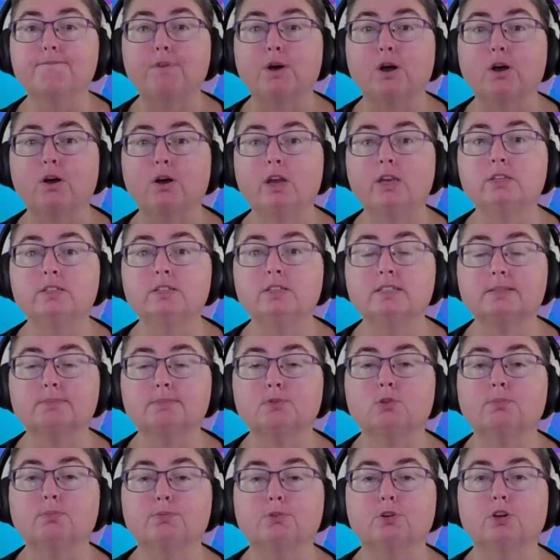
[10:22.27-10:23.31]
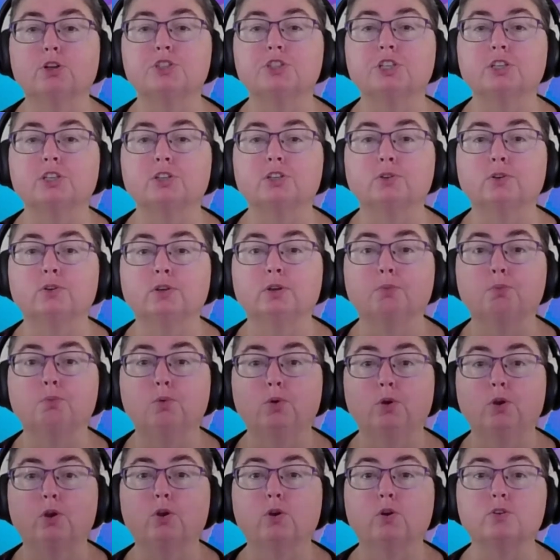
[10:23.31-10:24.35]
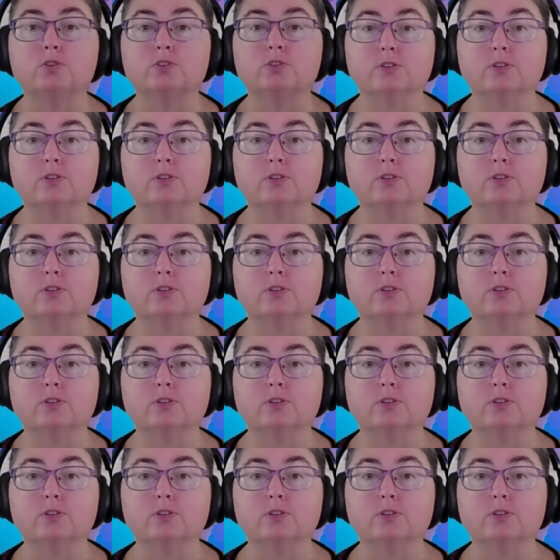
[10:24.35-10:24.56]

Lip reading: find a small project you can work on